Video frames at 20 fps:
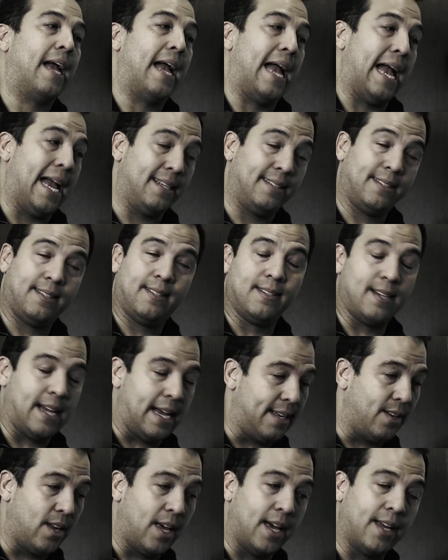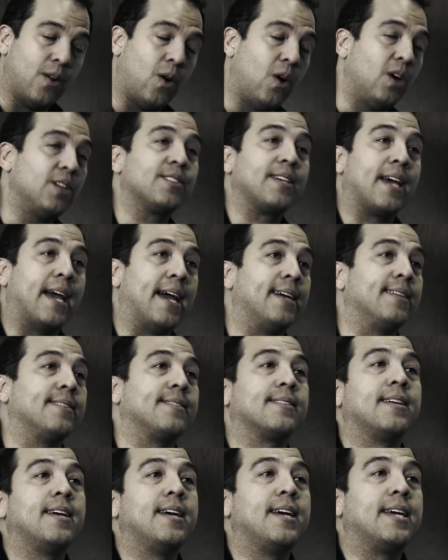and, and, and all
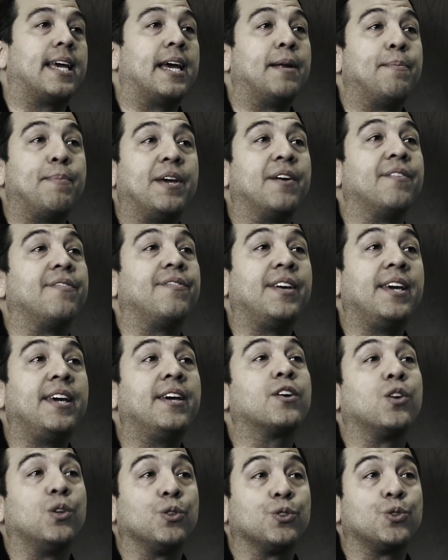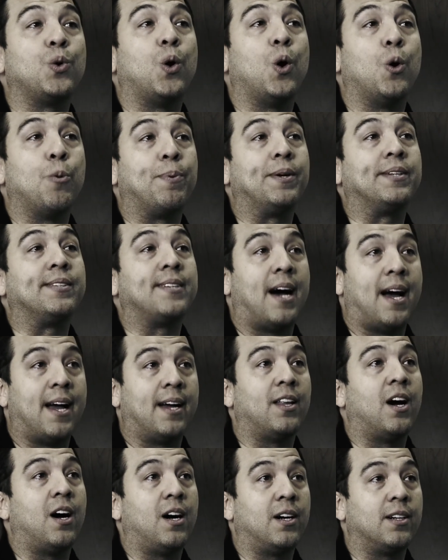dance can be a vehicle to open
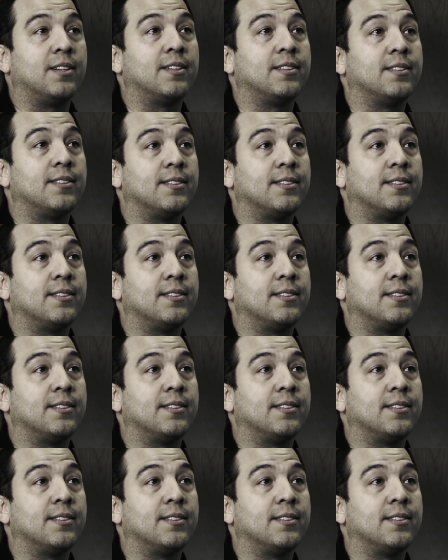dialogue